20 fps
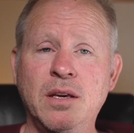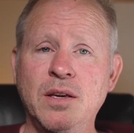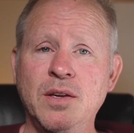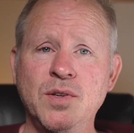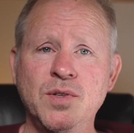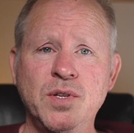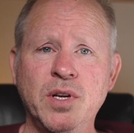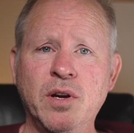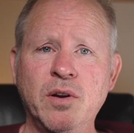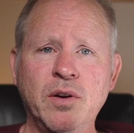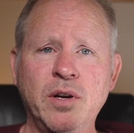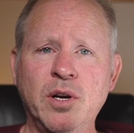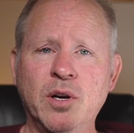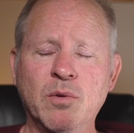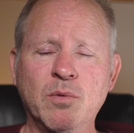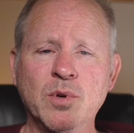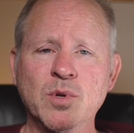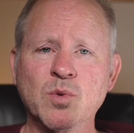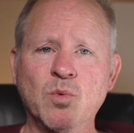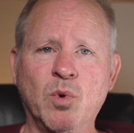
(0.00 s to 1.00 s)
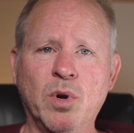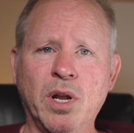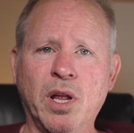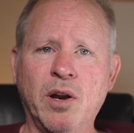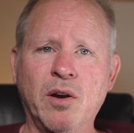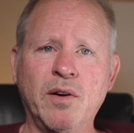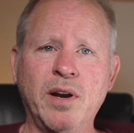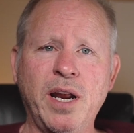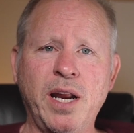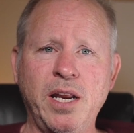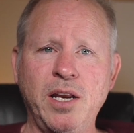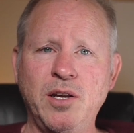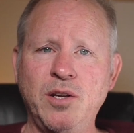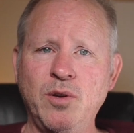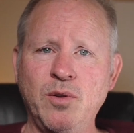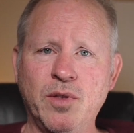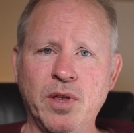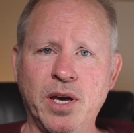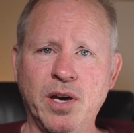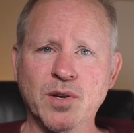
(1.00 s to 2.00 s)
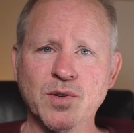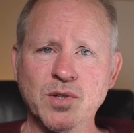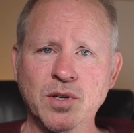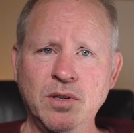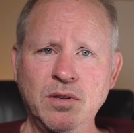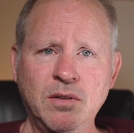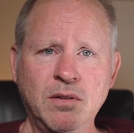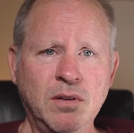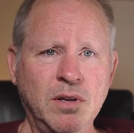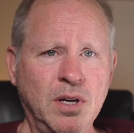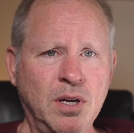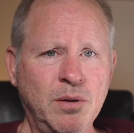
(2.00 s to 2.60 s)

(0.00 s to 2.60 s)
Sticker here was $182,000.